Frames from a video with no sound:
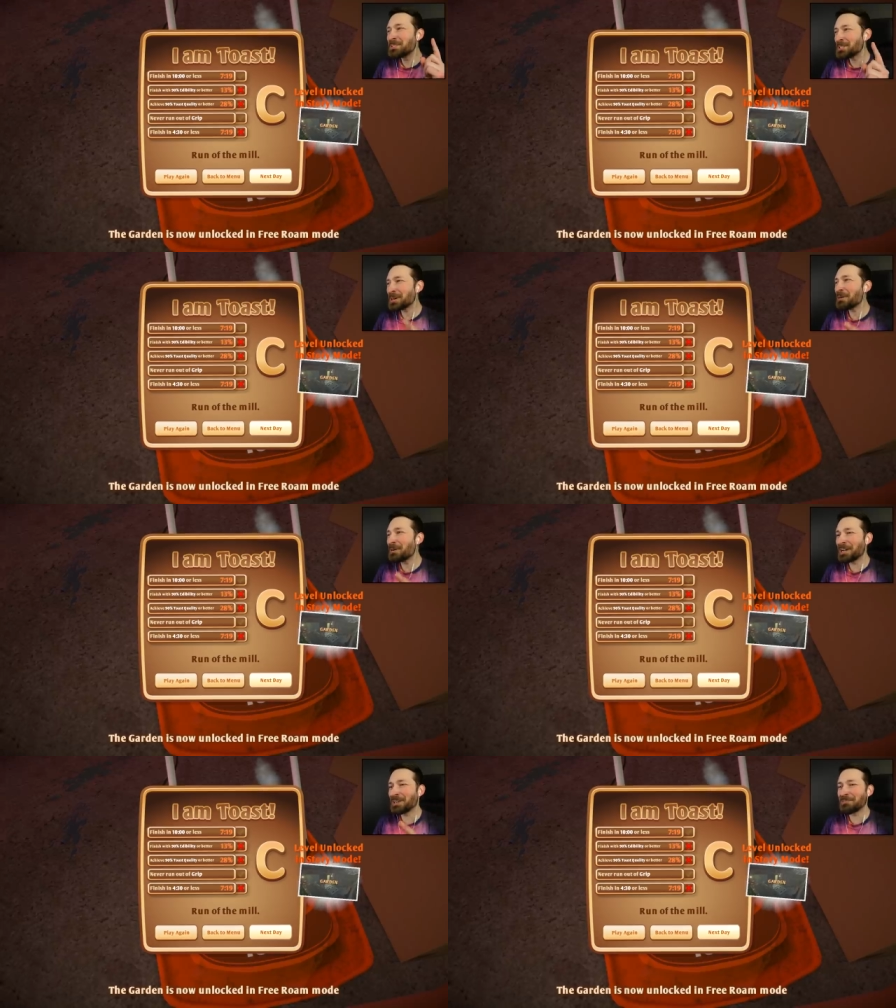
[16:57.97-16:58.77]
sure
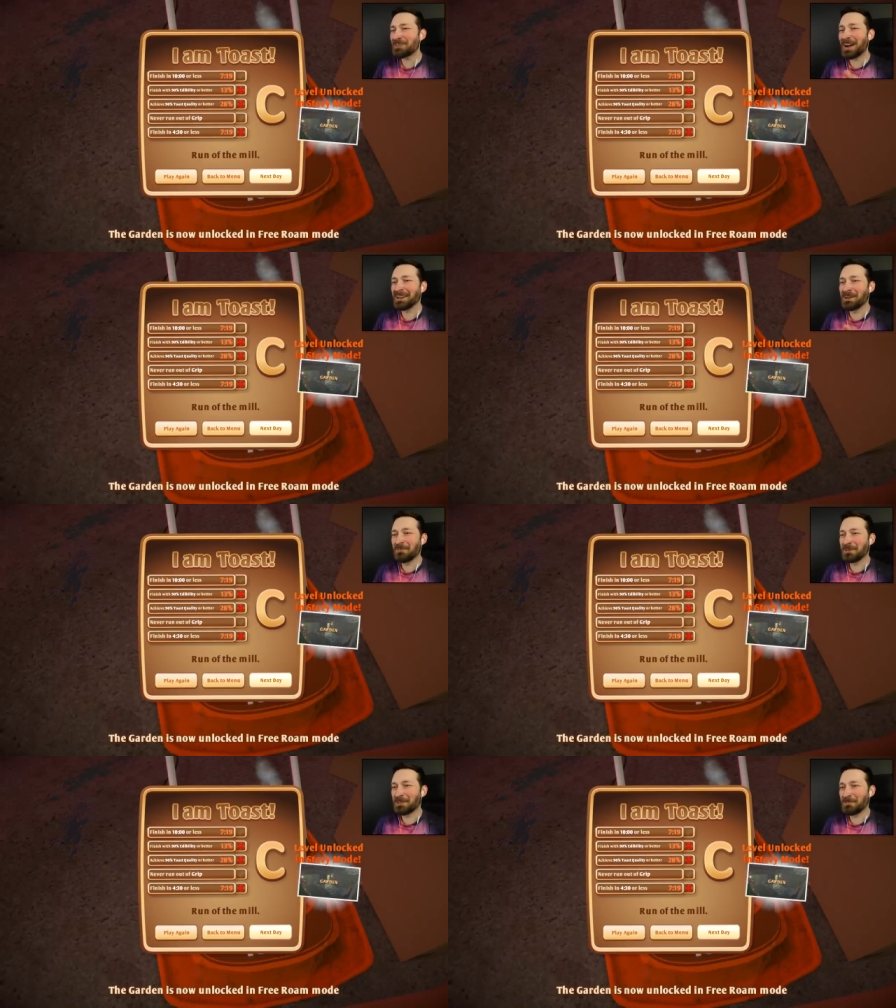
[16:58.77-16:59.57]
we could have gotten
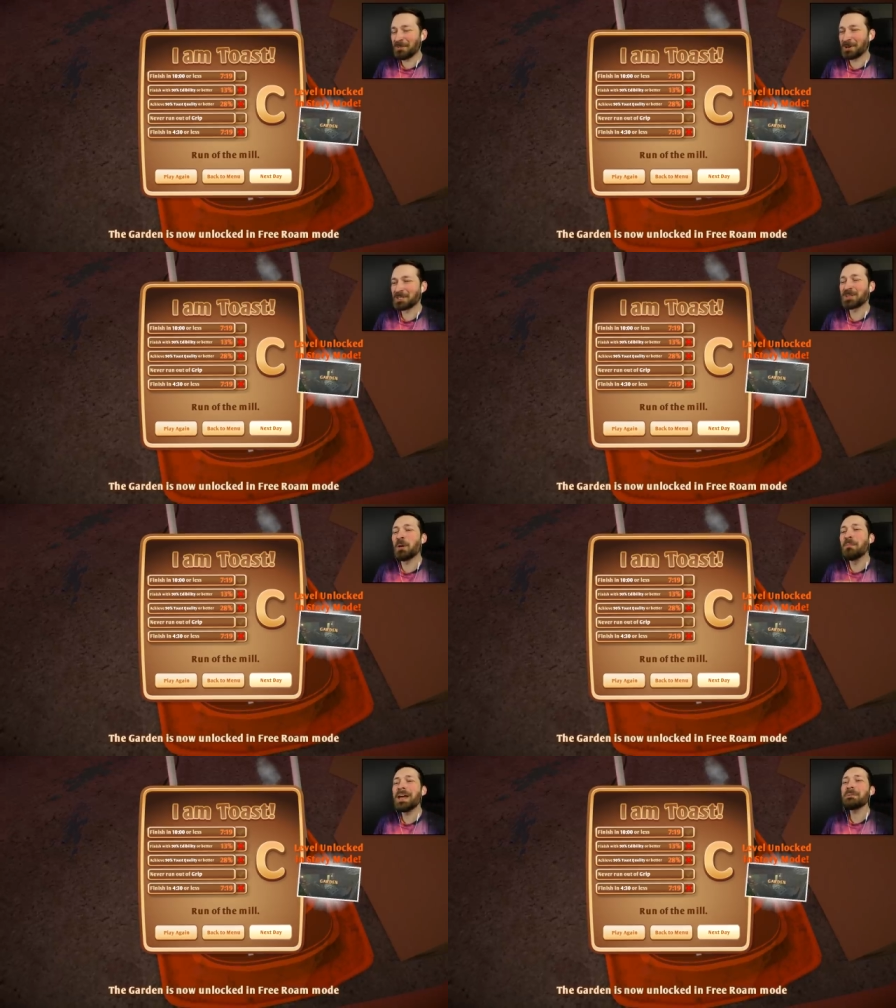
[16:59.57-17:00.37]
over the furnace
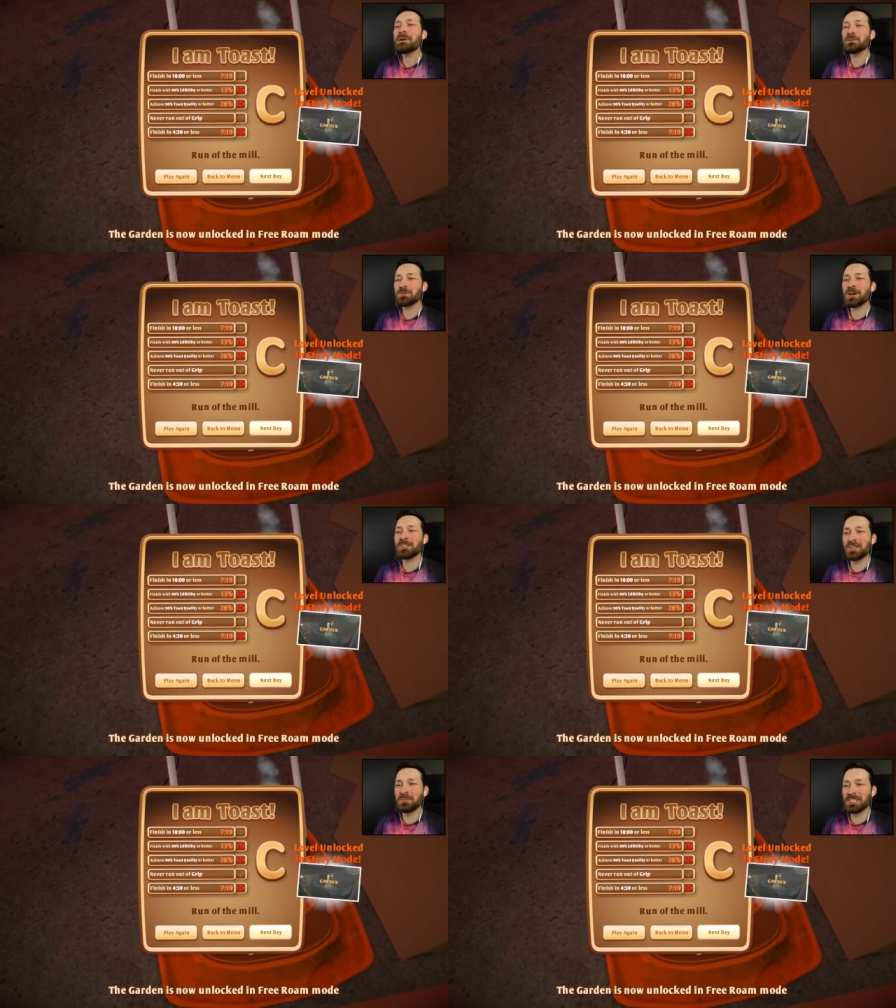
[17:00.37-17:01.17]
though. Maybe I'll try
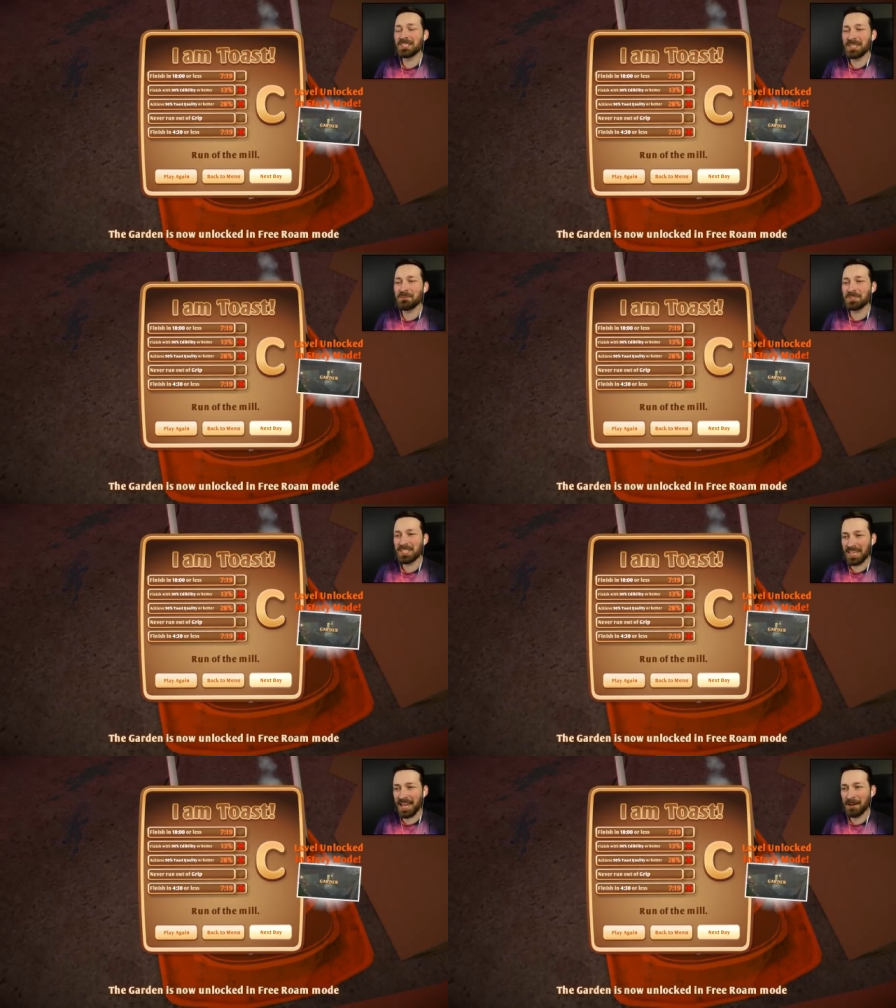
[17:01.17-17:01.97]
some of these levels
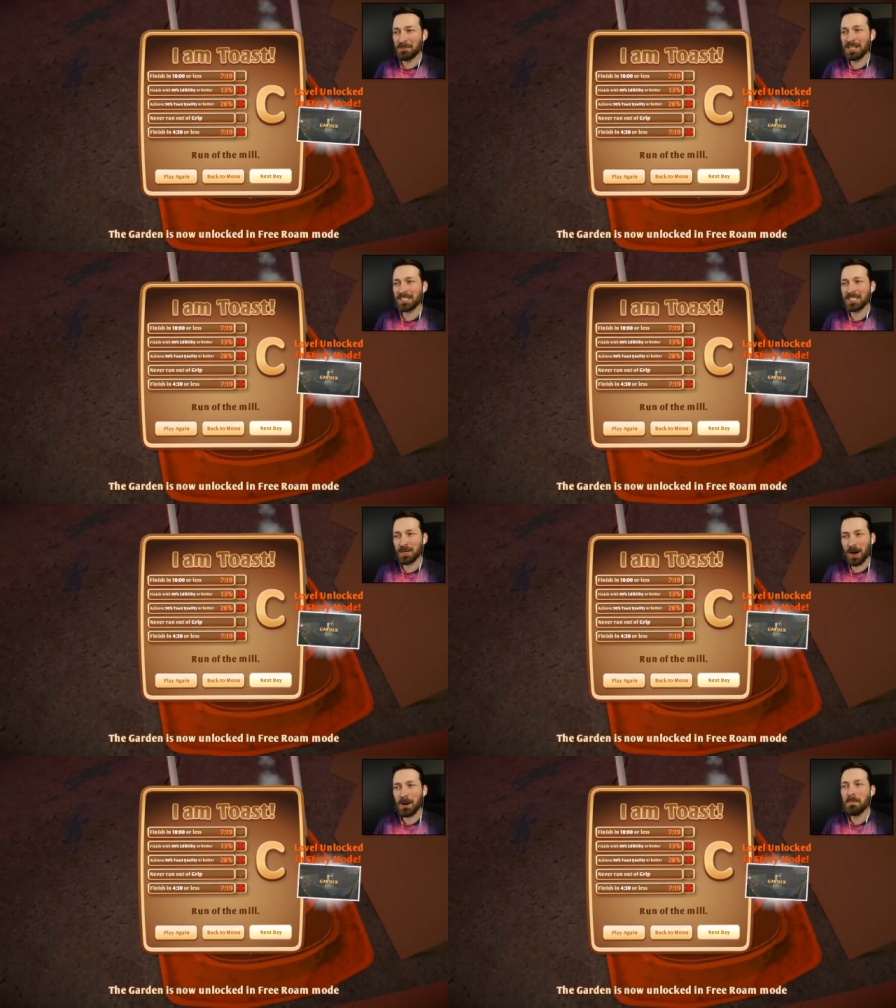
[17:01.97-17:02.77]
again because there are